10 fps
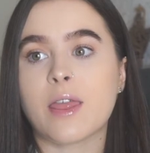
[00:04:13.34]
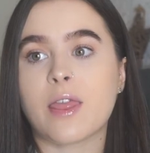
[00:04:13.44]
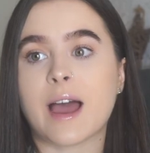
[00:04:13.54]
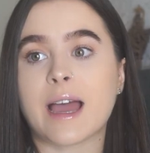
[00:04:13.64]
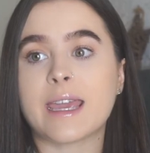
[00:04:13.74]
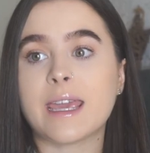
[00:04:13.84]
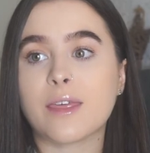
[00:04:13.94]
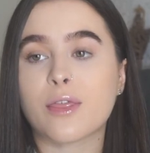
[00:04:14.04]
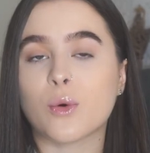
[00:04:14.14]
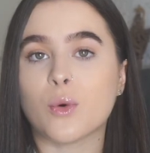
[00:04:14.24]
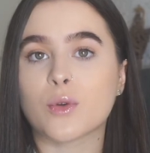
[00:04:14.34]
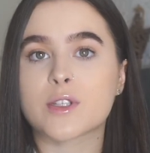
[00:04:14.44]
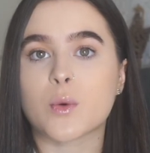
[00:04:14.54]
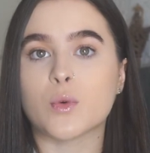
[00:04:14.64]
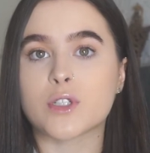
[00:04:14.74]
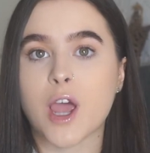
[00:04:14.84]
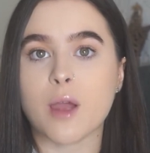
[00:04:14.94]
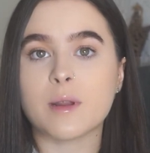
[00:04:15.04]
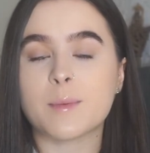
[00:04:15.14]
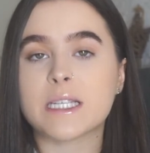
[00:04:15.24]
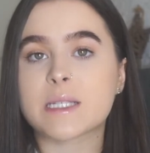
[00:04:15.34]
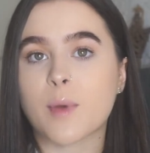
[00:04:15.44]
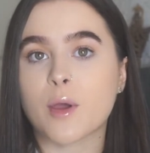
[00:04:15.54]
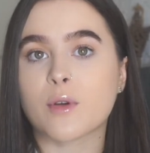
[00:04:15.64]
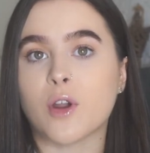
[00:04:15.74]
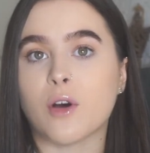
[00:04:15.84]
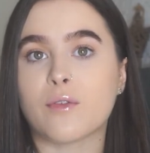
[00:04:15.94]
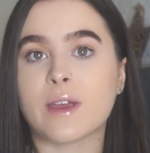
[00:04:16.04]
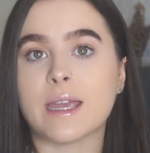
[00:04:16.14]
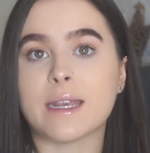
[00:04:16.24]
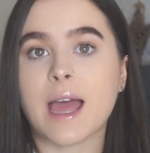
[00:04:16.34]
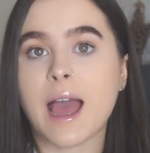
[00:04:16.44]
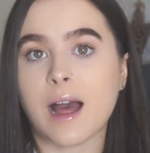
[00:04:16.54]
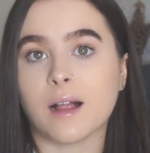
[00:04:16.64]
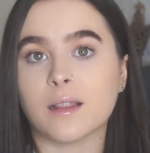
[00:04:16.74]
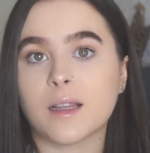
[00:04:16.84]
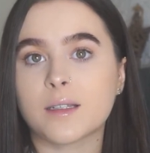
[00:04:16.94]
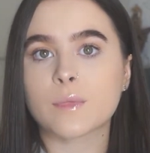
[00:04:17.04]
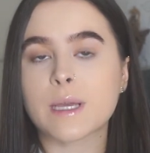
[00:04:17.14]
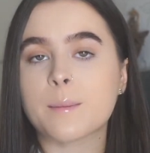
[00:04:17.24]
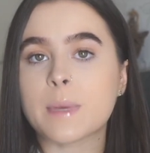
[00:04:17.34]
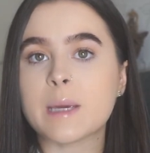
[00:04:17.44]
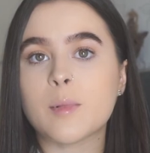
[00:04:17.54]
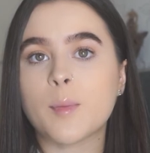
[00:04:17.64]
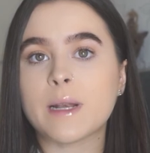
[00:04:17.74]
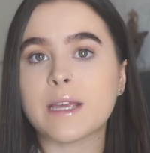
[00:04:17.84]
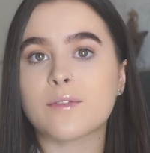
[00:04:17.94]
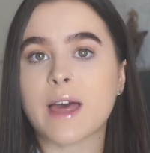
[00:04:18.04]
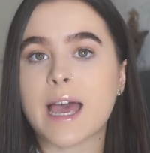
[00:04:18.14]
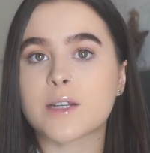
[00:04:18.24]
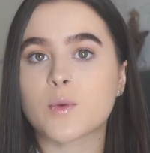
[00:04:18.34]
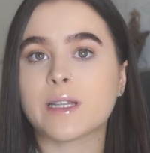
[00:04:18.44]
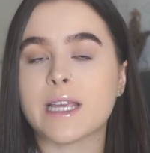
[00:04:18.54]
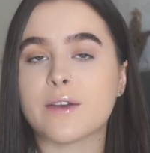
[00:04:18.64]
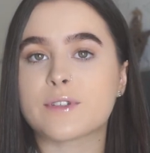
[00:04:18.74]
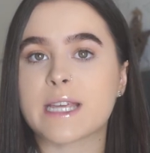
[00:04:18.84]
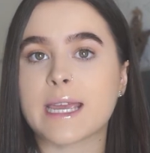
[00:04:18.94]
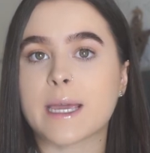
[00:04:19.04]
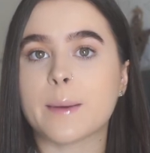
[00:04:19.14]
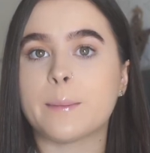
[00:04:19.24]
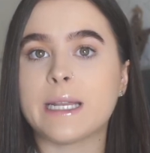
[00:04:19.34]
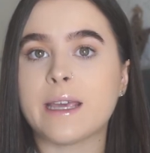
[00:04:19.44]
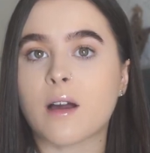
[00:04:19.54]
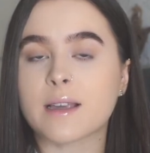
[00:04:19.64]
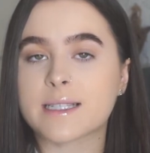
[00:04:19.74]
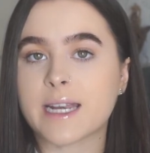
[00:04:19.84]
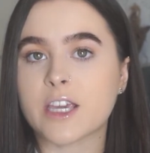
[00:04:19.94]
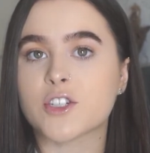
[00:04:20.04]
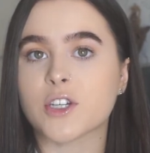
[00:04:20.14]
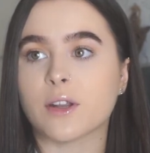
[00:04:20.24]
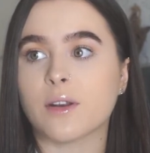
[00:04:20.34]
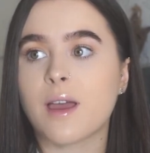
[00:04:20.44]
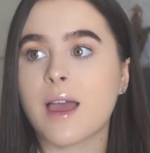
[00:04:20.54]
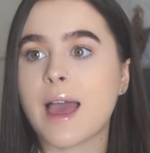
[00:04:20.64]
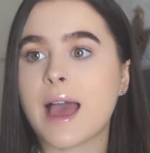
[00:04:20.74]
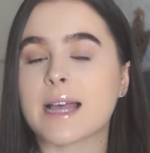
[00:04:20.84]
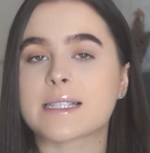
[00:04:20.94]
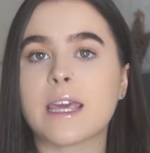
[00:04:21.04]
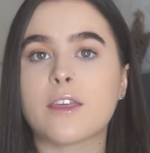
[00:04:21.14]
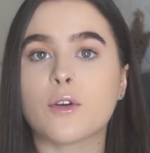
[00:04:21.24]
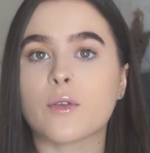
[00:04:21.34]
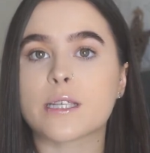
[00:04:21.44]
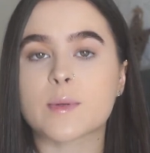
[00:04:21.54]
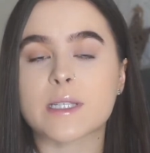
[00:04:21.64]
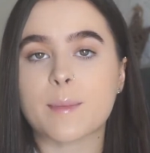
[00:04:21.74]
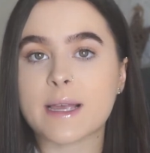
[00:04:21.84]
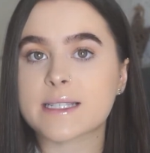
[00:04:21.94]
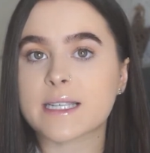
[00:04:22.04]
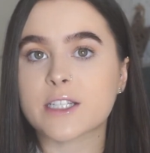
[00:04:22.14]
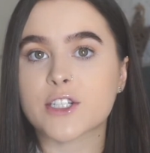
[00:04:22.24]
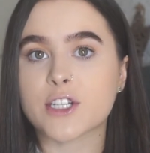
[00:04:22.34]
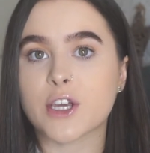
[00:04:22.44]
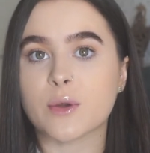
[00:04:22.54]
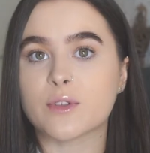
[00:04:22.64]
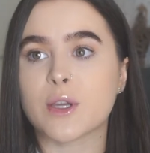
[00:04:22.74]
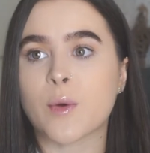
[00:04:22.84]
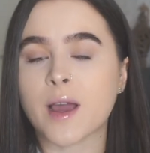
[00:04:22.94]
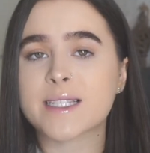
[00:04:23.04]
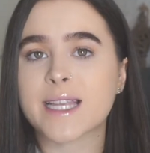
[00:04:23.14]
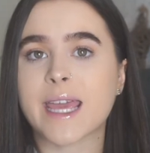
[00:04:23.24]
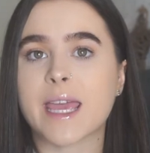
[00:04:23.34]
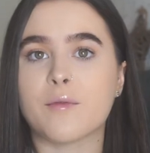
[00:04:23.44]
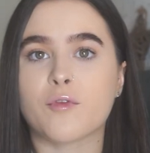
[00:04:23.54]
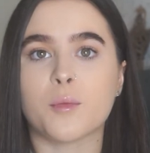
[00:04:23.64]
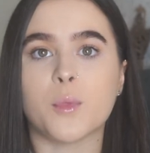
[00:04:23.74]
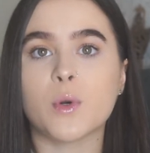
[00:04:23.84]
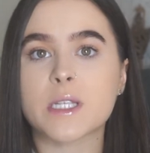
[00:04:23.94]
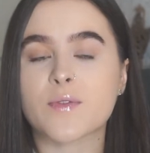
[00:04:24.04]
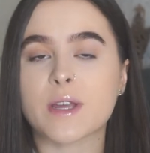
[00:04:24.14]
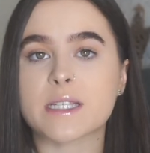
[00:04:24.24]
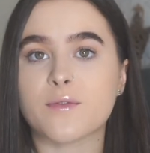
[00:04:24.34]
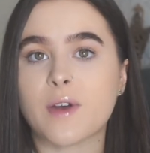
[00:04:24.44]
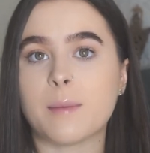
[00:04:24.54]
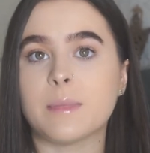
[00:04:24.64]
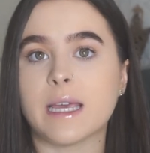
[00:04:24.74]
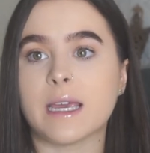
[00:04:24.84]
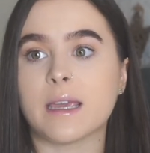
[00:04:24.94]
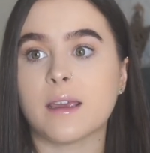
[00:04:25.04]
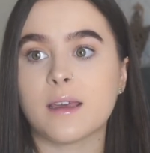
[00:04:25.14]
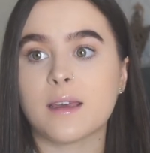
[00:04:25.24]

that he thought would only be spoken of in hell. People believed that Edward lived in complete isolation, as he thought this was the best thing to do to isolate him from all his friends and family